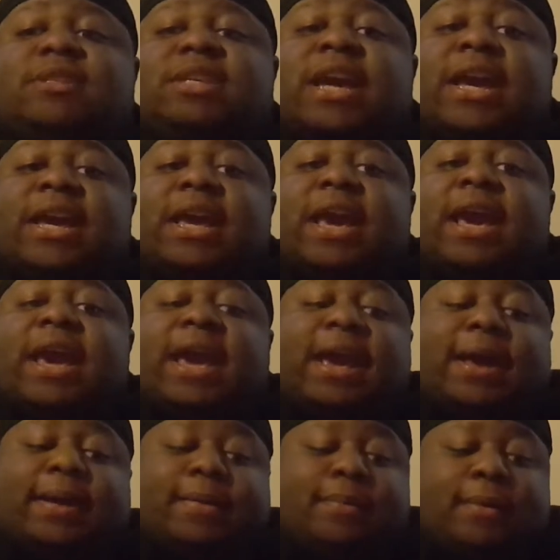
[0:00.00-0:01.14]
date
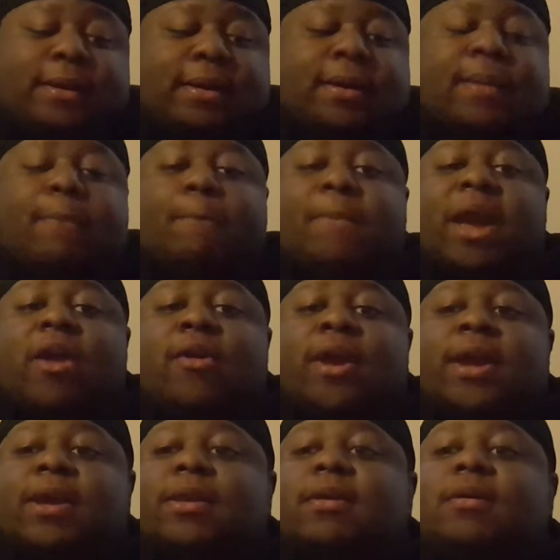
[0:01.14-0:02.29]
and
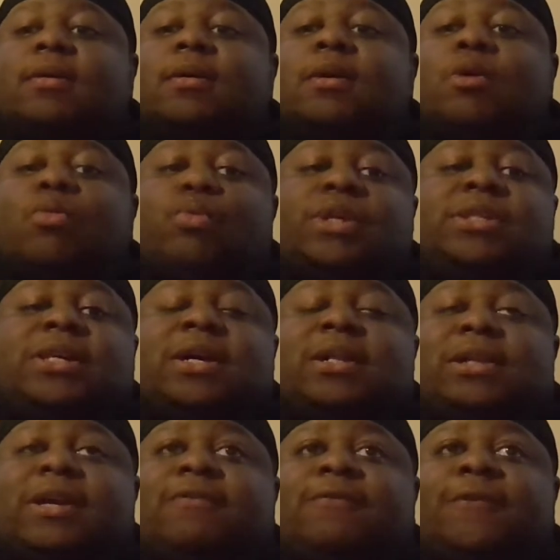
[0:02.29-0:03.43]
marry Wiz
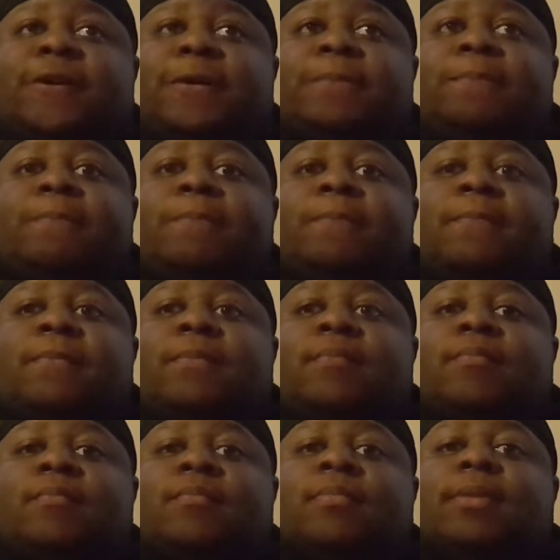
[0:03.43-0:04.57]
Khalifa.
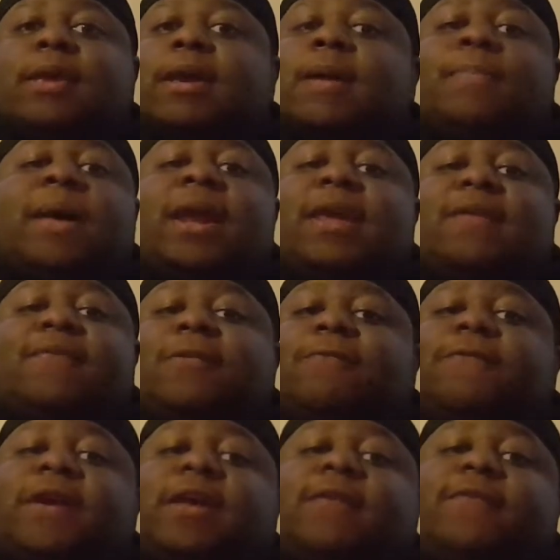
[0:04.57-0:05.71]
And I'm not even a
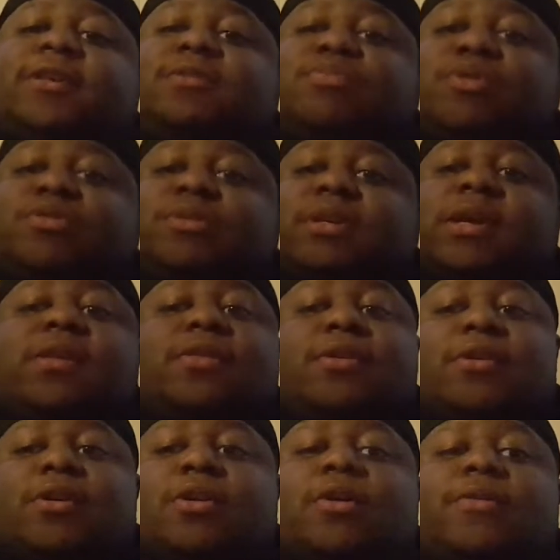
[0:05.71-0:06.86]
fan of his music
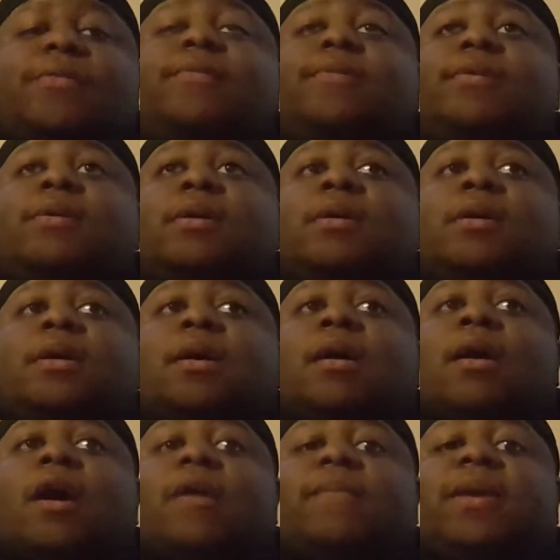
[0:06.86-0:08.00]
either, you know?
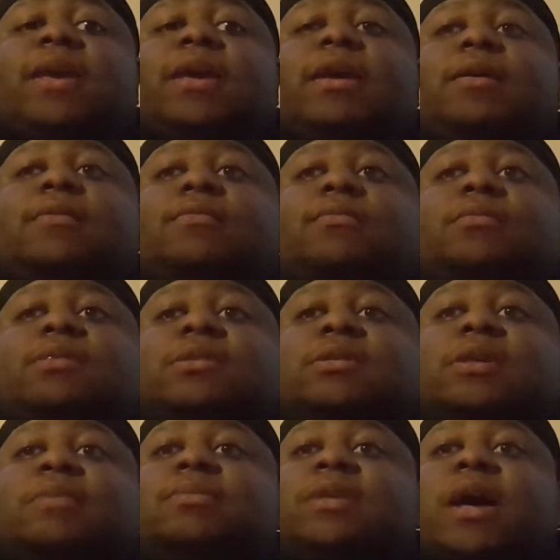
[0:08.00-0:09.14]
I mean,
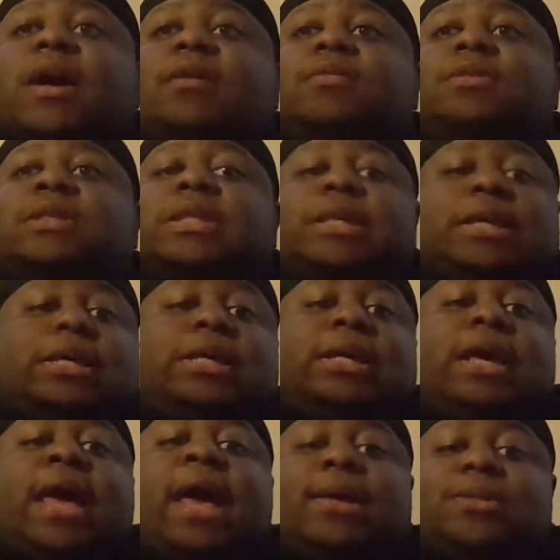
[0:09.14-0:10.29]
sometimes he
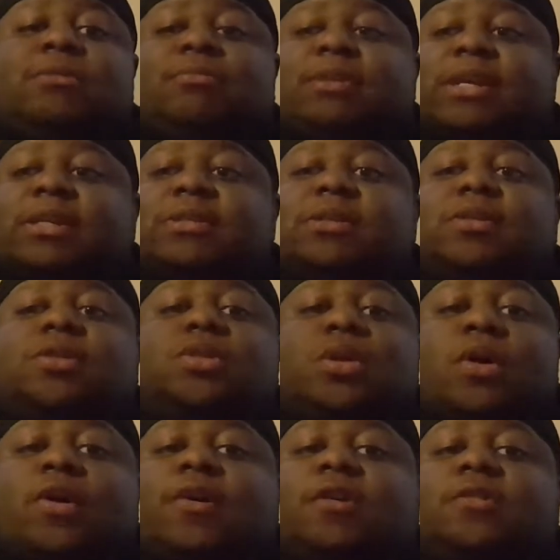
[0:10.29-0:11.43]
has some decent
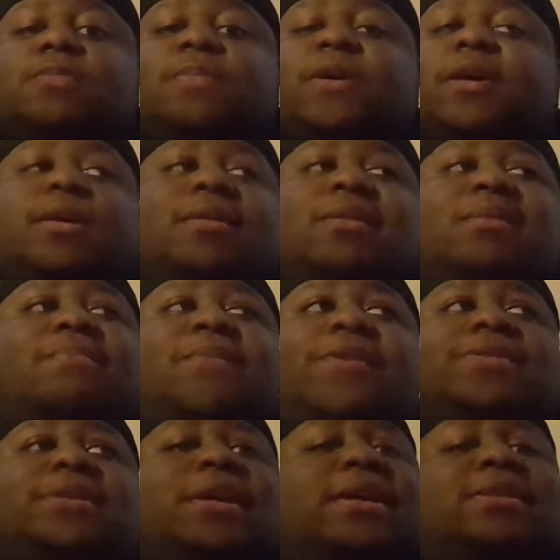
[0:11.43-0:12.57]
songs, but in
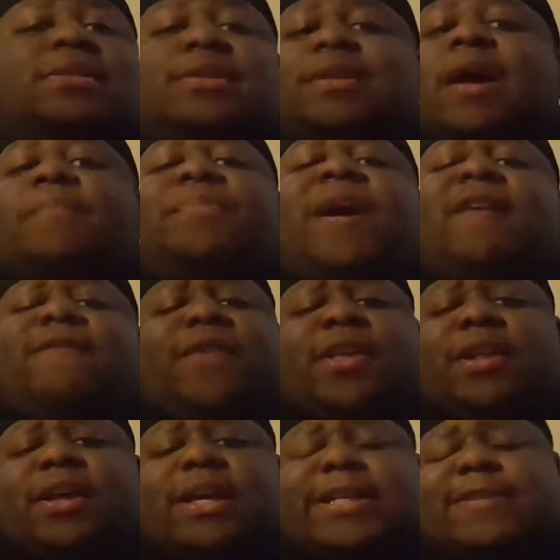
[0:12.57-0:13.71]
most cases, I'm not
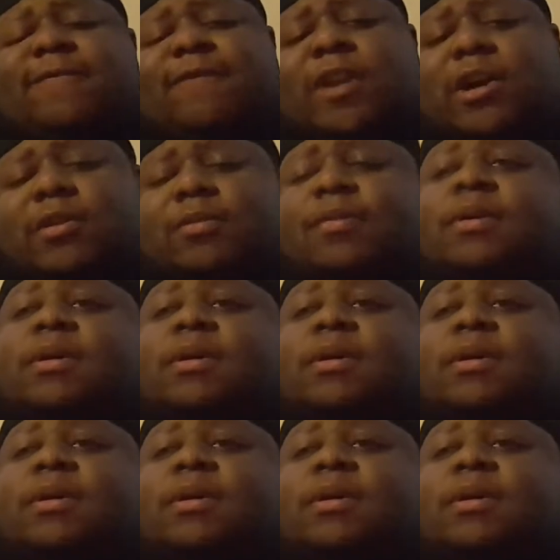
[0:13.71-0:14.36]
feeling his flow.